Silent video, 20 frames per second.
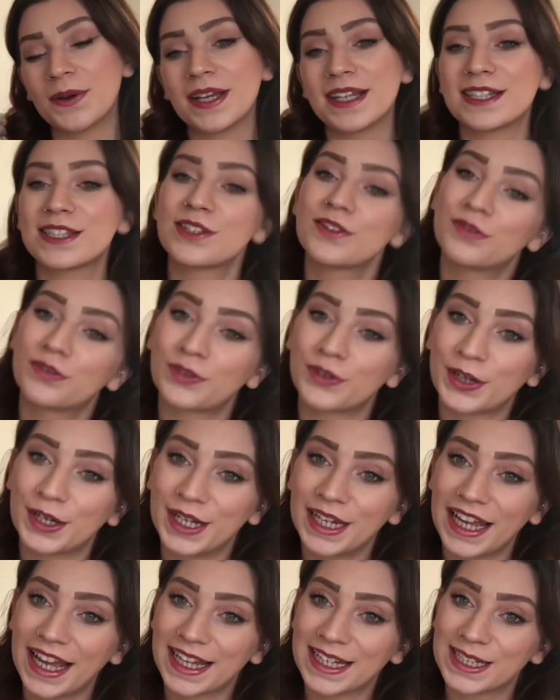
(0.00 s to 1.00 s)
It's free
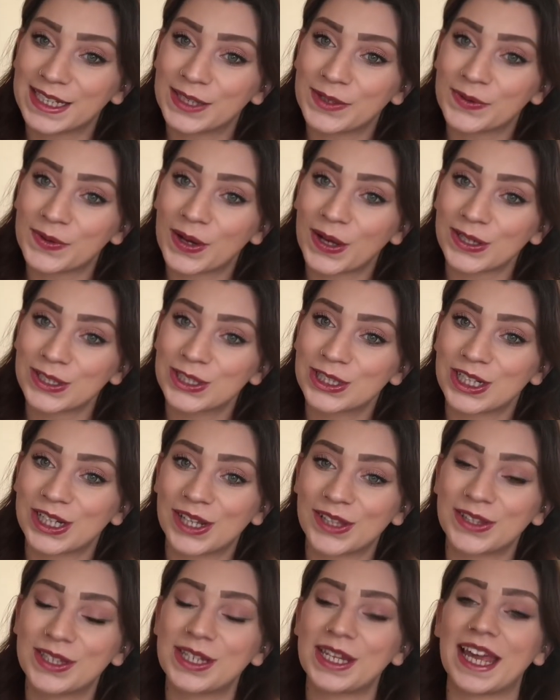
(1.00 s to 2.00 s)
and it don't cost you
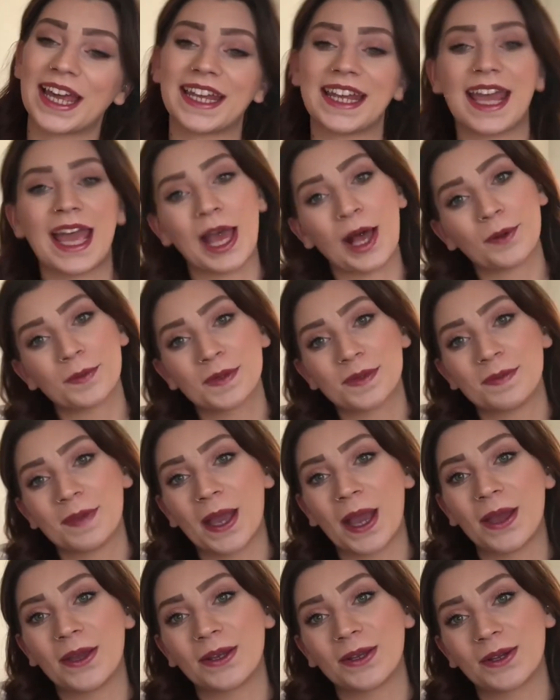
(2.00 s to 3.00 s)
nothing and it helps me
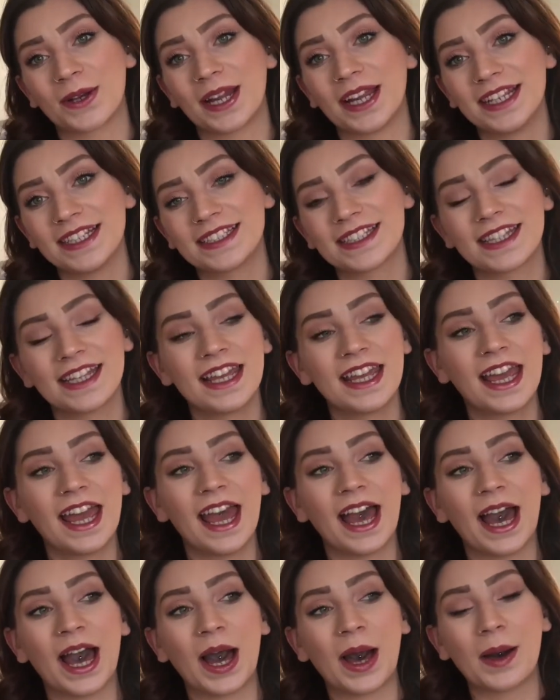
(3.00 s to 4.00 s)
out a great
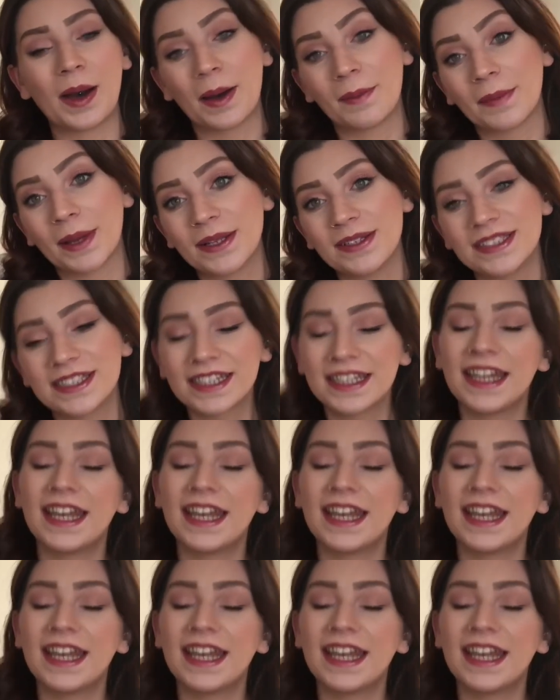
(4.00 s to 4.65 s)
amount.